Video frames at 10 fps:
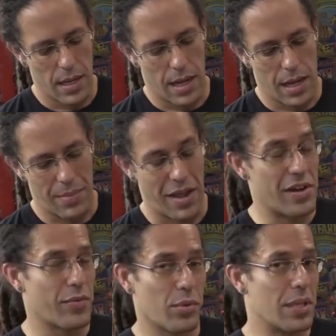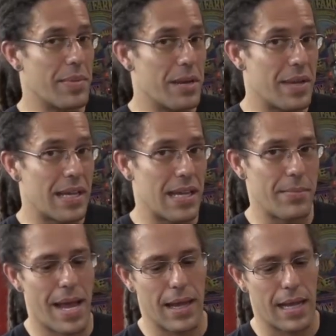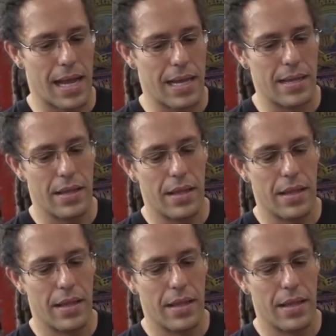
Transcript: I've never really been a big heat mat guy.